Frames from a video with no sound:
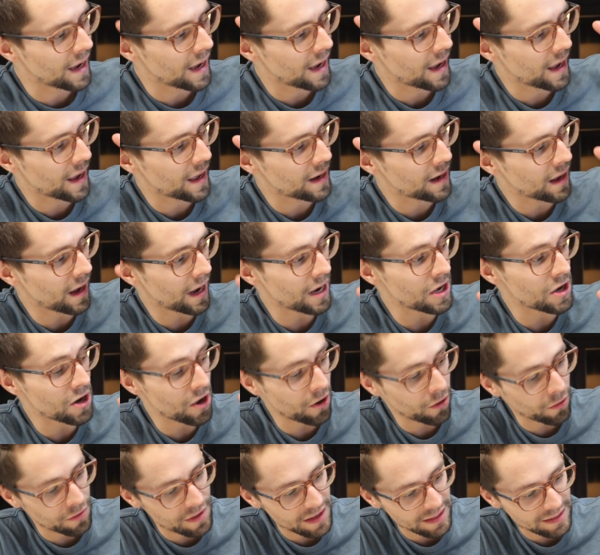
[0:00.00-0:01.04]
And I
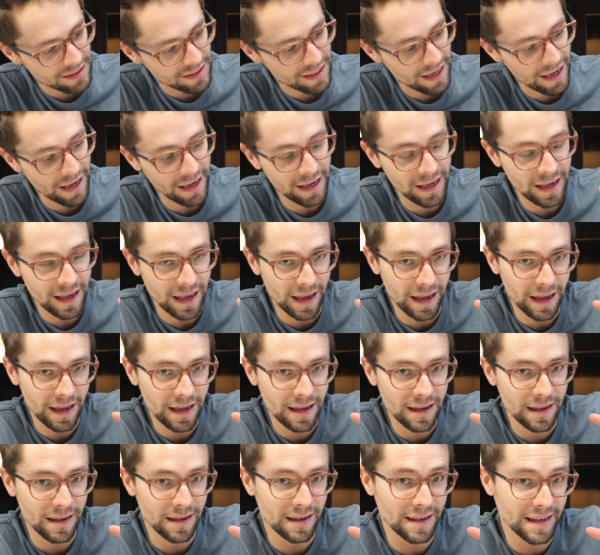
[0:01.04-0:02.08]
know this King
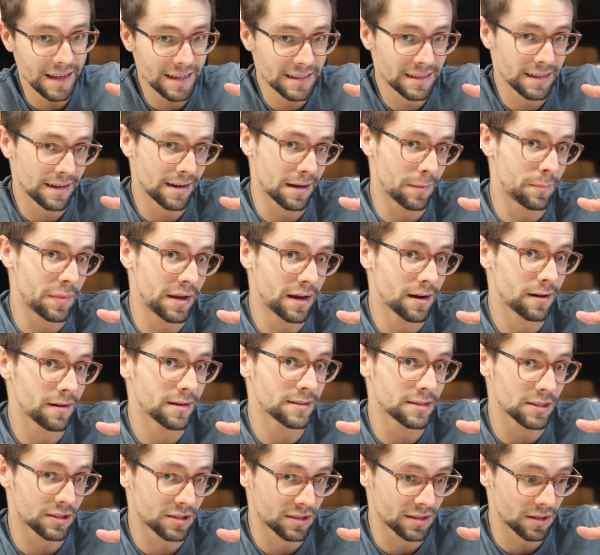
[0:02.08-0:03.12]
Cake isn't a beer,
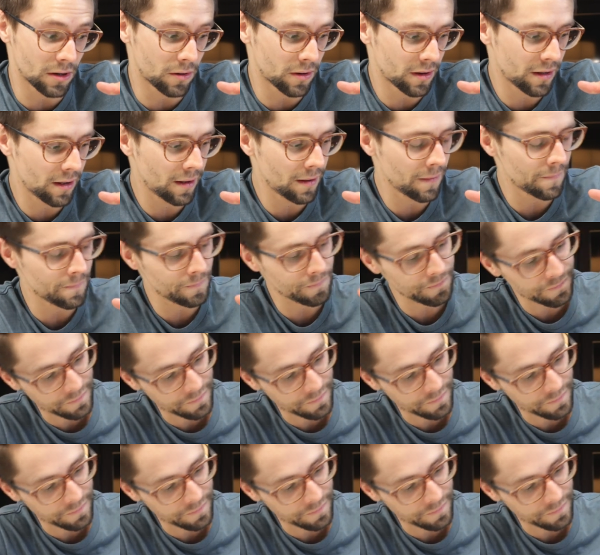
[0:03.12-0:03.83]
it's a soda,